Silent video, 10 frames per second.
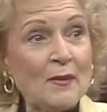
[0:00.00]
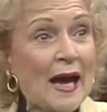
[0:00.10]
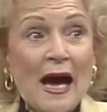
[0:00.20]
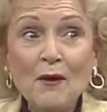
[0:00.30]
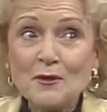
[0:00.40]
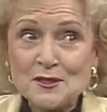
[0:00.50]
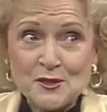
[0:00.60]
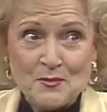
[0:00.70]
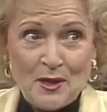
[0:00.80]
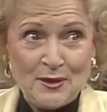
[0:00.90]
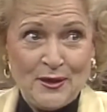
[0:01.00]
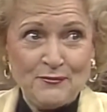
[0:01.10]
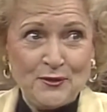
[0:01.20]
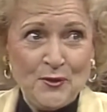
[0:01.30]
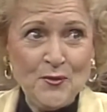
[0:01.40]
but I wasn't smart enough
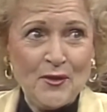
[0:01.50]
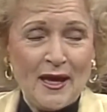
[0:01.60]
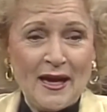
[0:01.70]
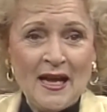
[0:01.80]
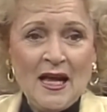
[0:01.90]
to know that.